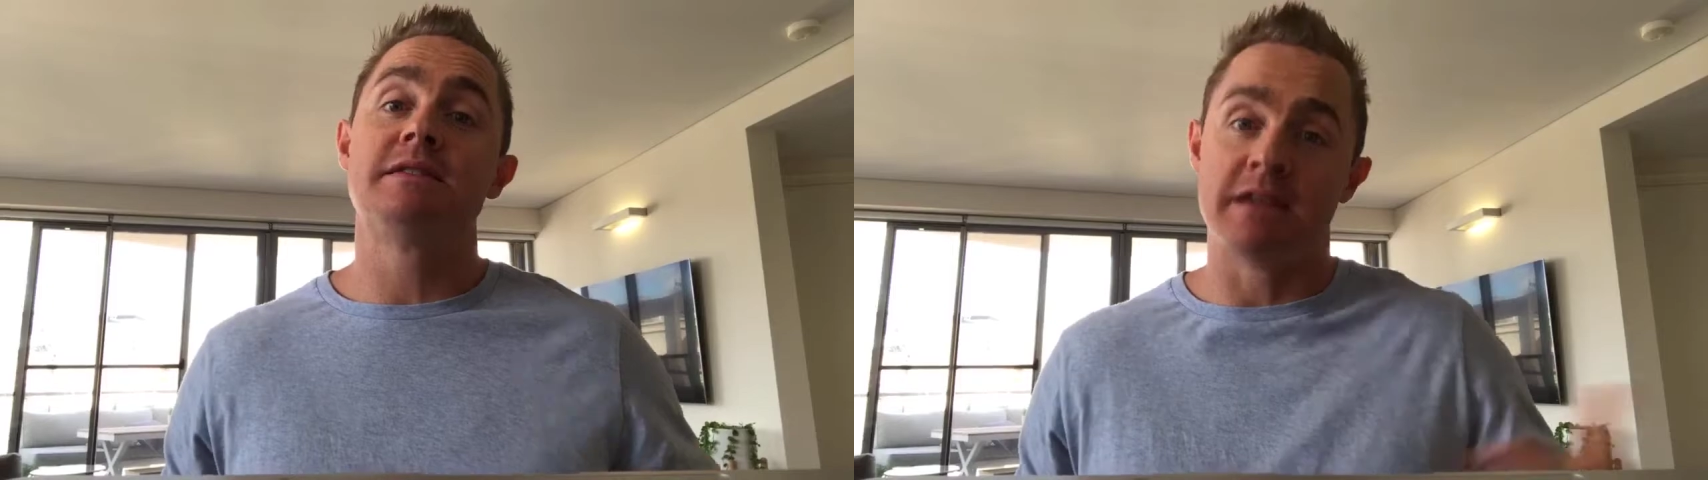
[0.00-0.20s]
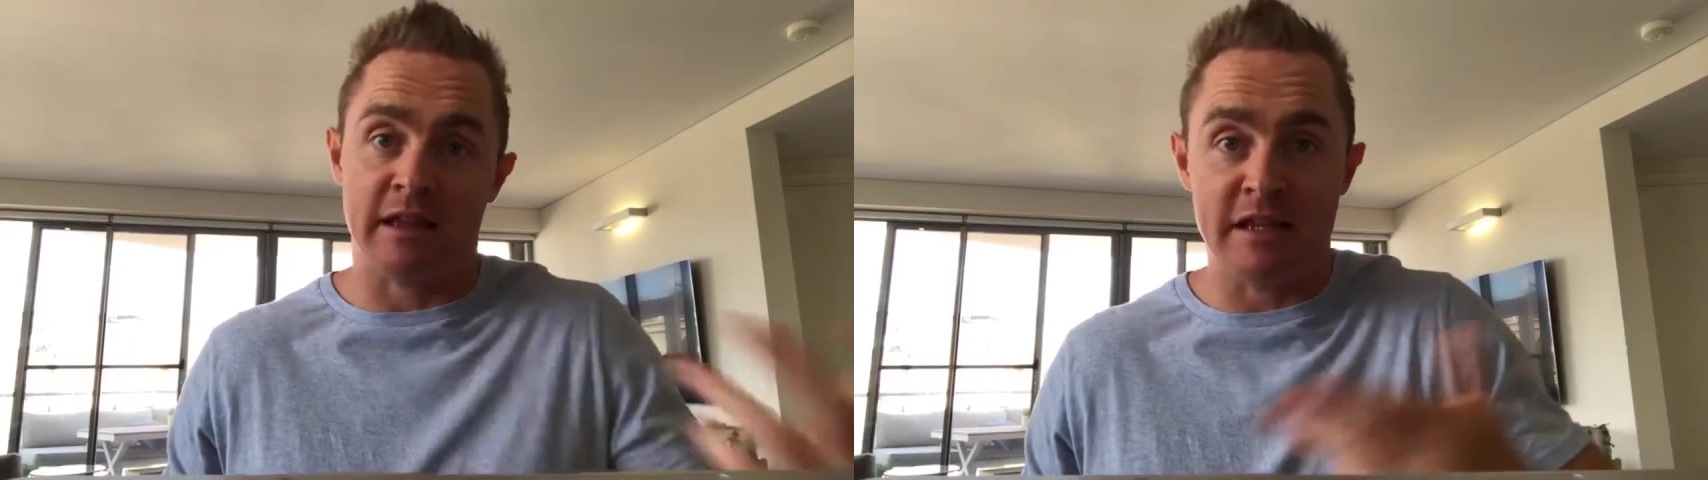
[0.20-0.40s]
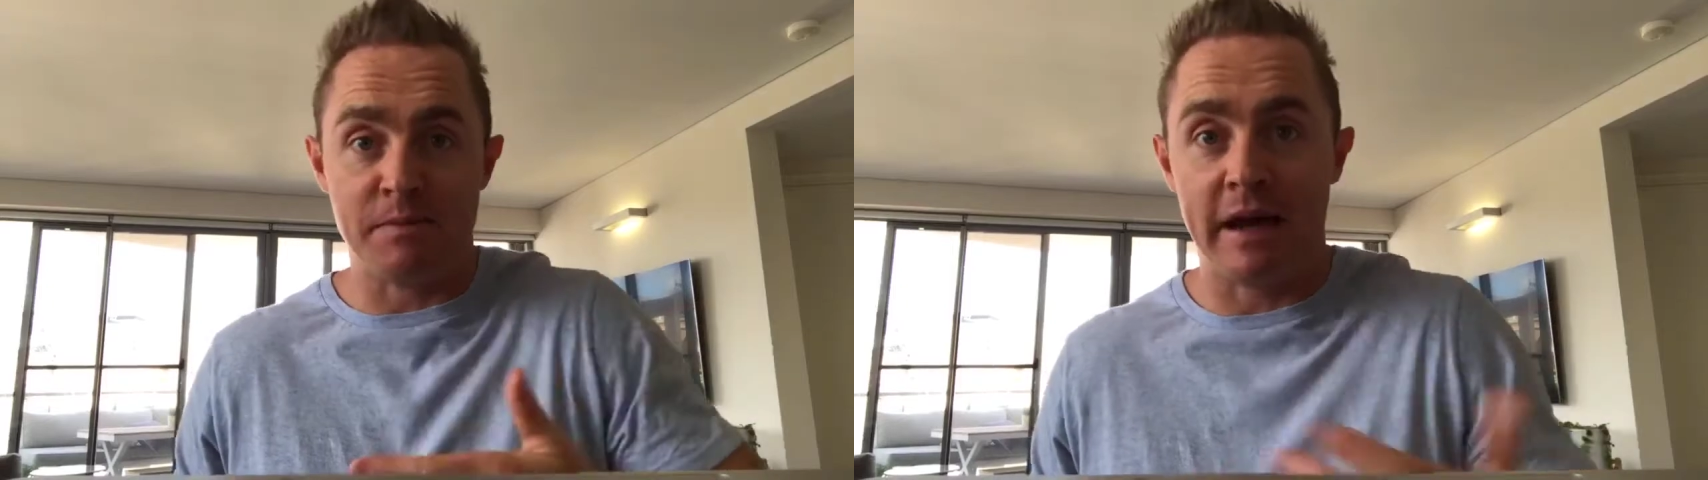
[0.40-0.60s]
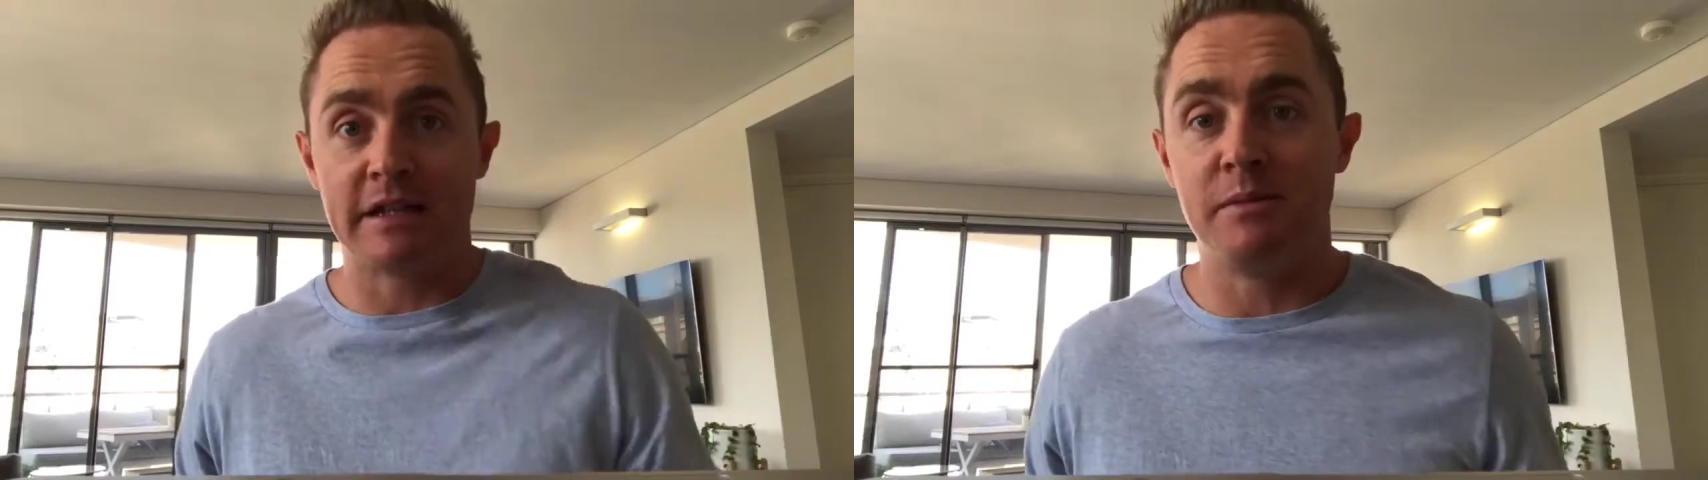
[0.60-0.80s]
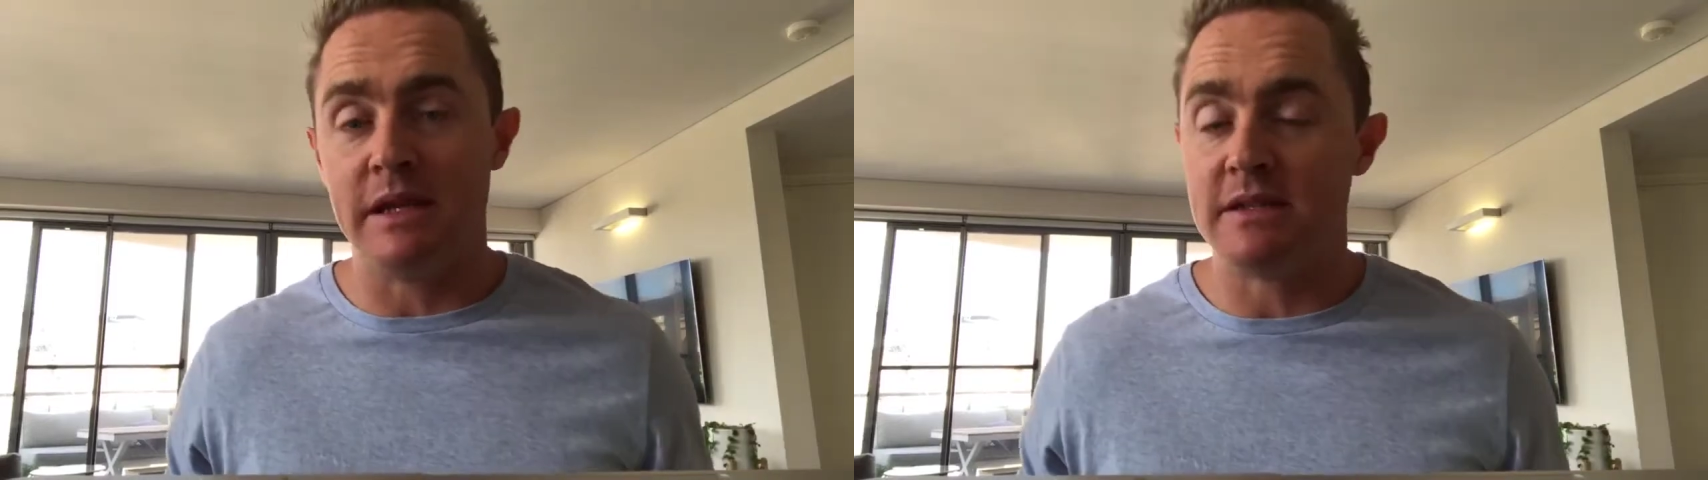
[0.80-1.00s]
send this back
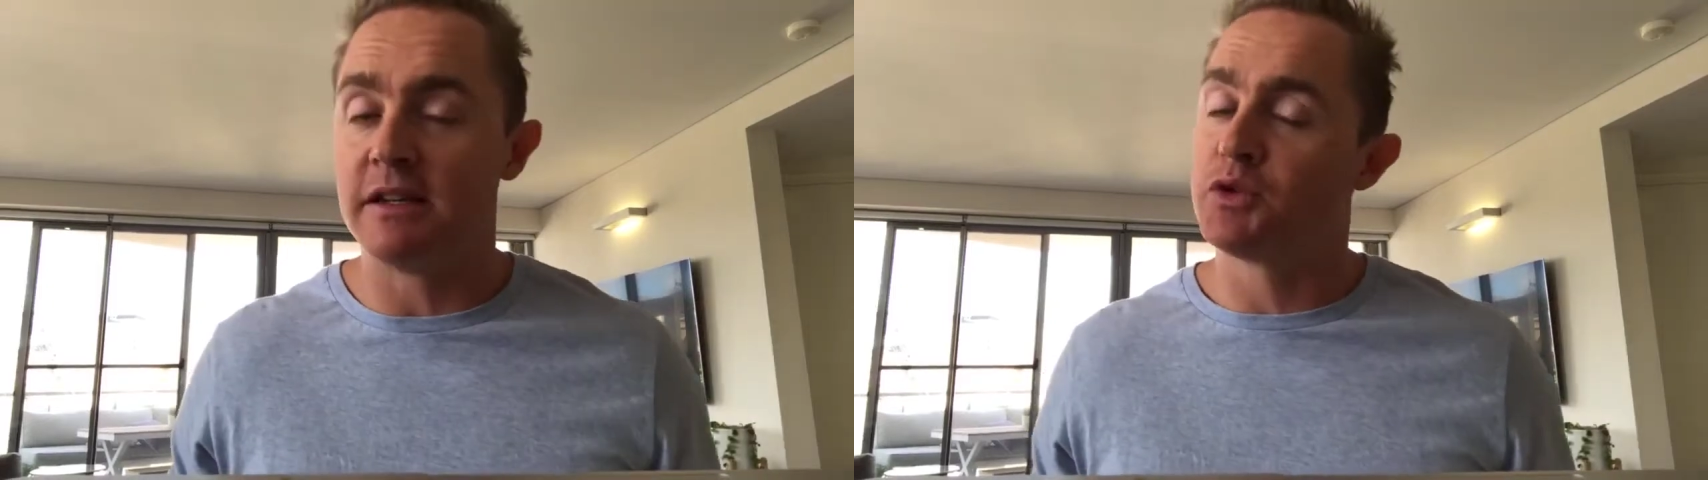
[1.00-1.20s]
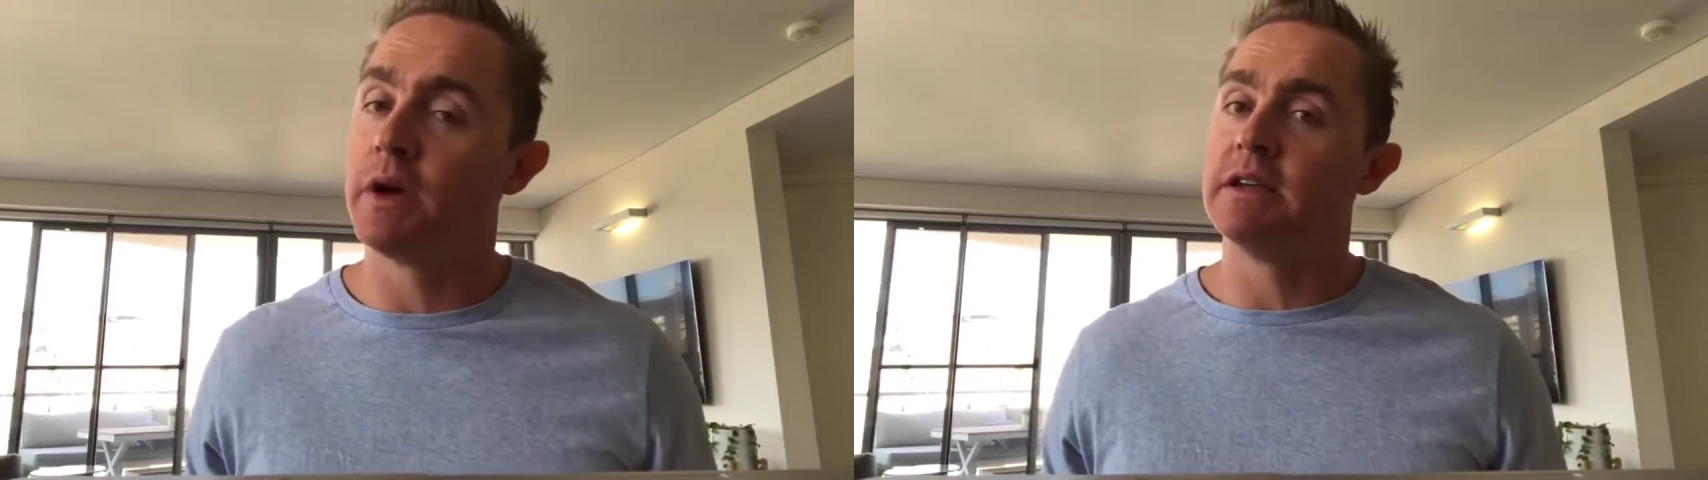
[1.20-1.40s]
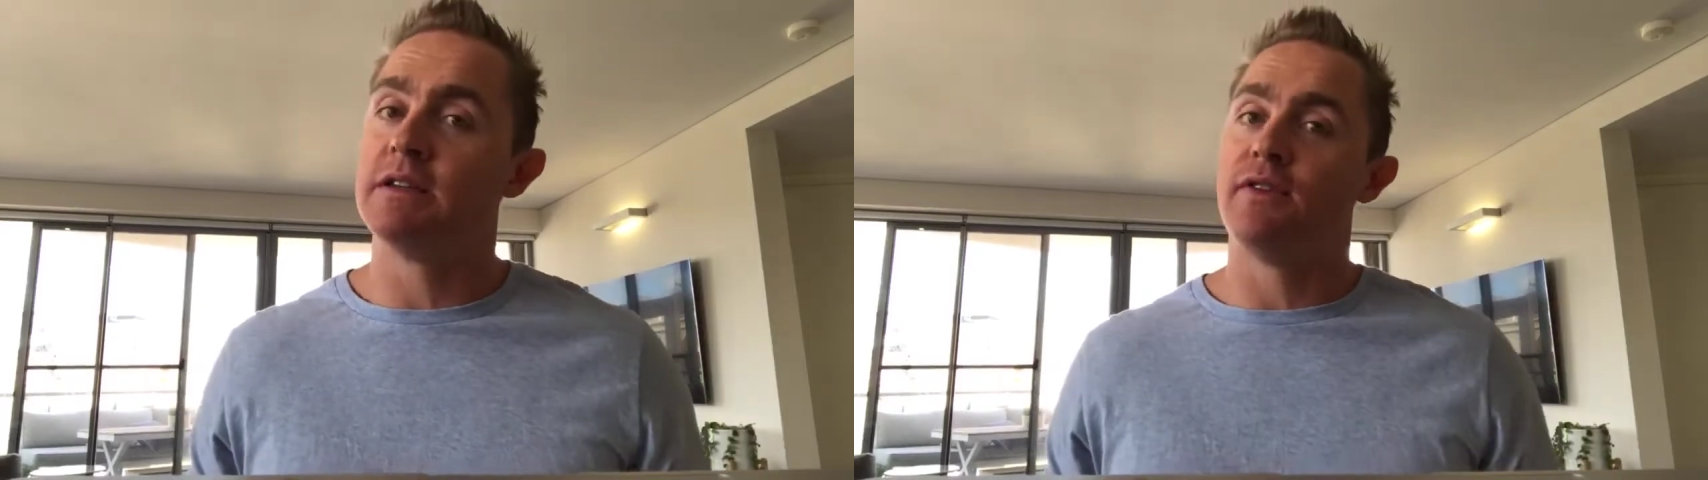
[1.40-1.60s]
to me in 6 weeks